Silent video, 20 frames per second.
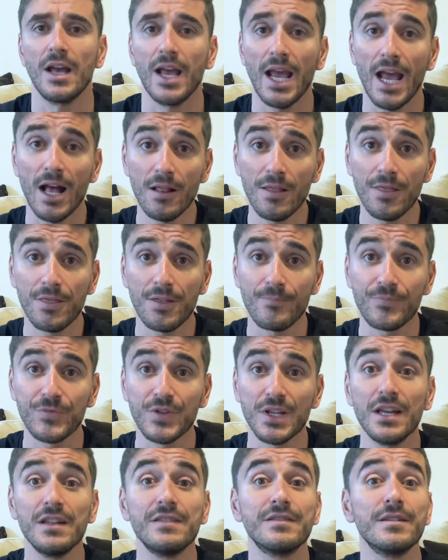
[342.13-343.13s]
Health
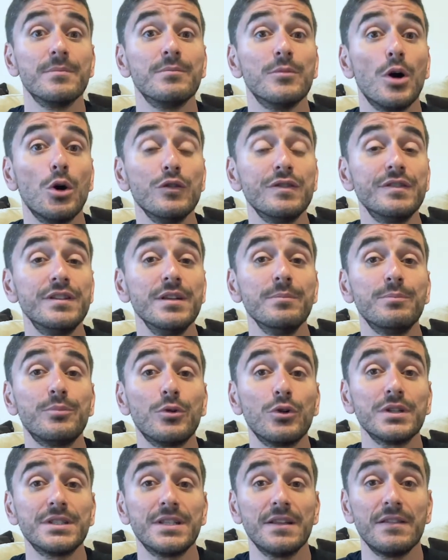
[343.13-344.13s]
is the most
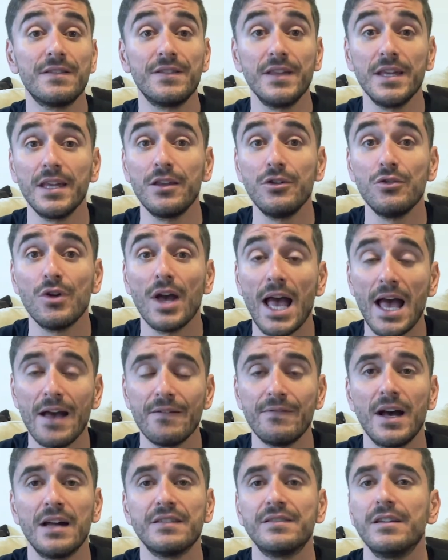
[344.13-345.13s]
important thing you
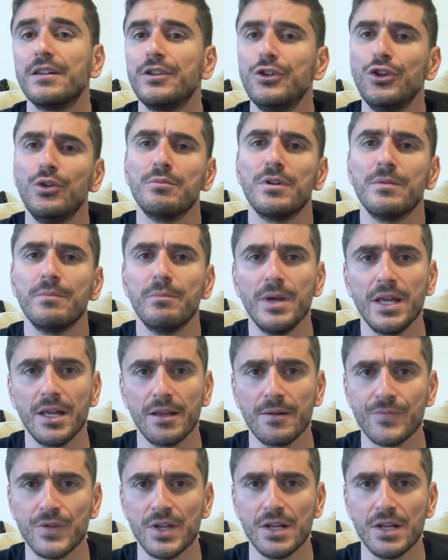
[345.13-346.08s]
have as a human being.